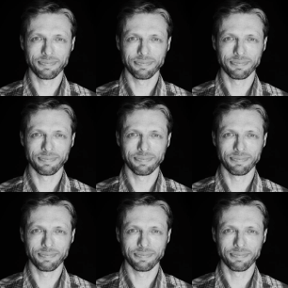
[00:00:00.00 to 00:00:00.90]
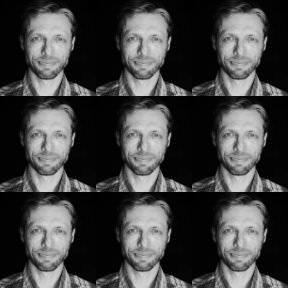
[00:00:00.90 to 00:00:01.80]

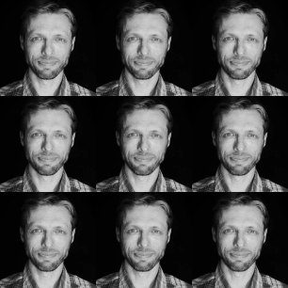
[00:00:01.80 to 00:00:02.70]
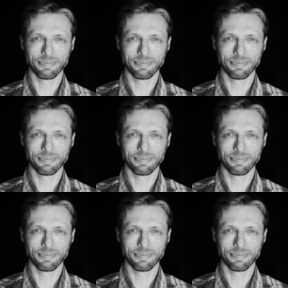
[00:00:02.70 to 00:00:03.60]

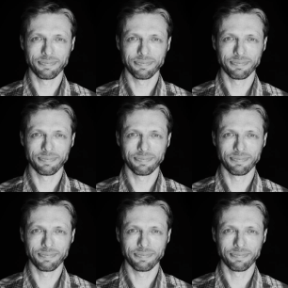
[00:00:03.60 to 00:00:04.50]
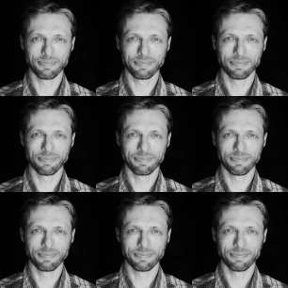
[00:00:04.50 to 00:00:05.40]

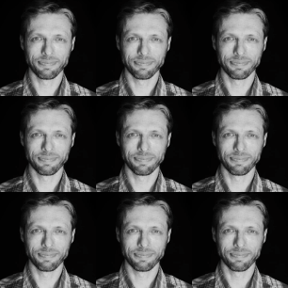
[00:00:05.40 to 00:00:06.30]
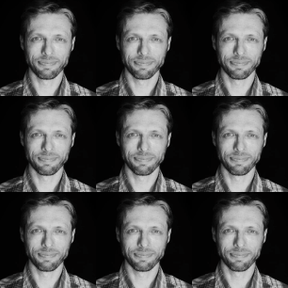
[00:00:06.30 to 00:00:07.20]

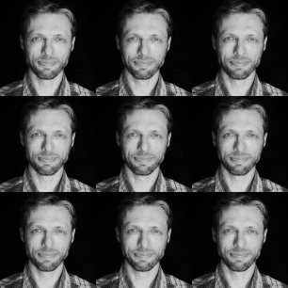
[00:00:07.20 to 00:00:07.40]
[no speech]